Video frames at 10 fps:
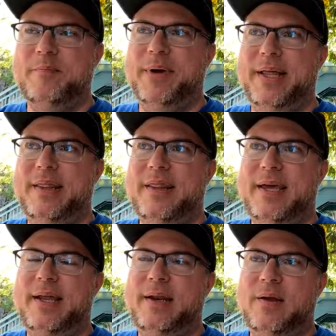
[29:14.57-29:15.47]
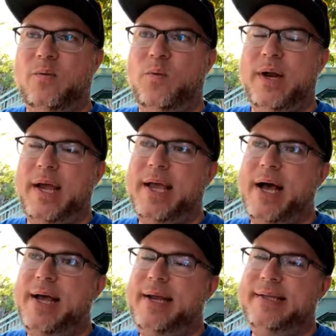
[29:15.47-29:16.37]
But then when I
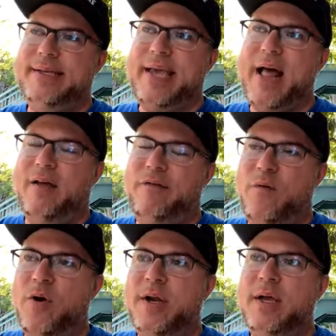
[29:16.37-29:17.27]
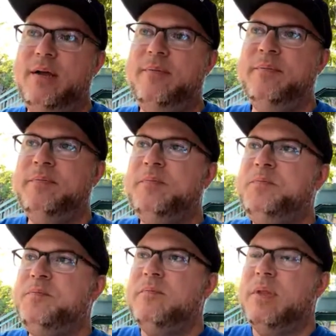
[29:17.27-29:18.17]
got into California,
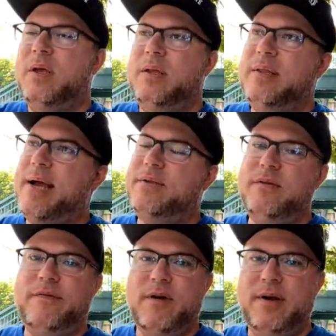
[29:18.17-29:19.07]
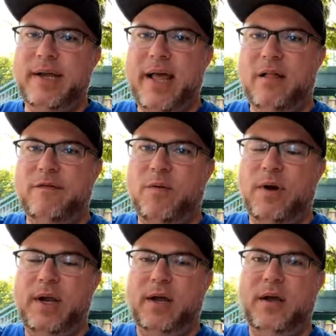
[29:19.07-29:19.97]
not too far into
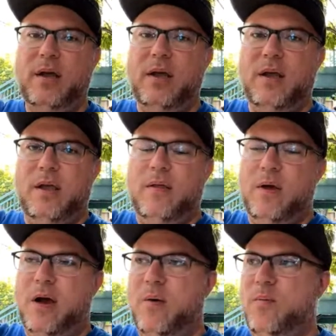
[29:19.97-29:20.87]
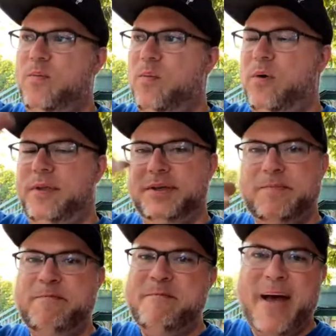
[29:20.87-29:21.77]
California, with these
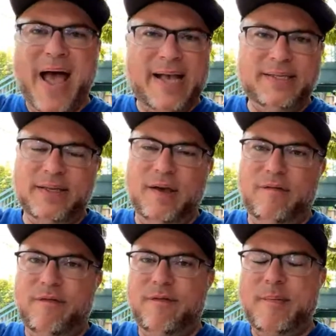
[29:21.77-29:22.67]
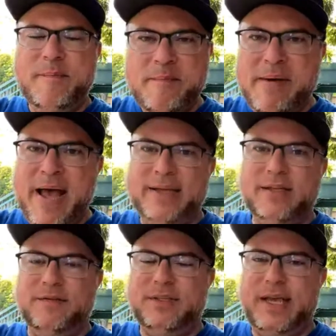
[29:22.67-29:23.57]

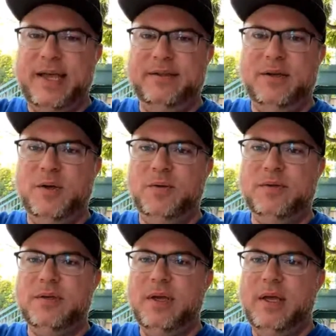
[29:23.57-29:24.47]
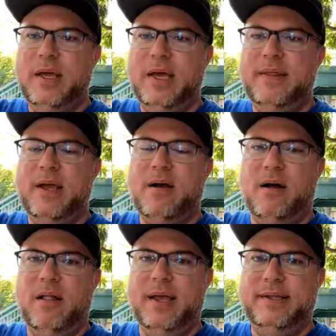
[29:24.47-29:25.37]
massive sand dunes, and they
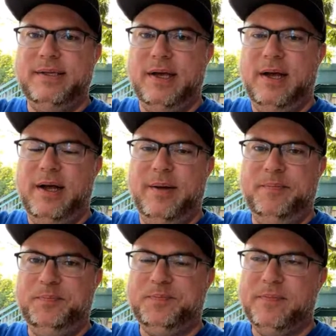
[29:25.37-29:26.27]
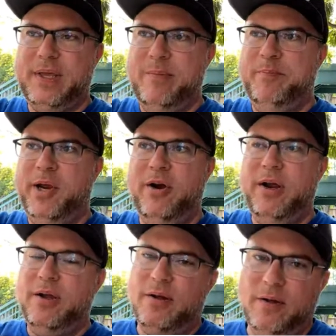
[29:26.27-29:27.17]
call it
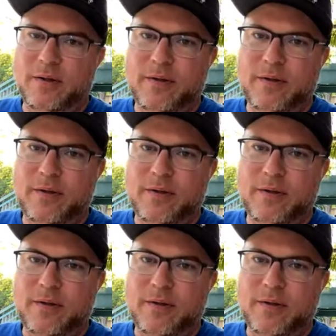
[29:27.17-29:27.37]
Imperial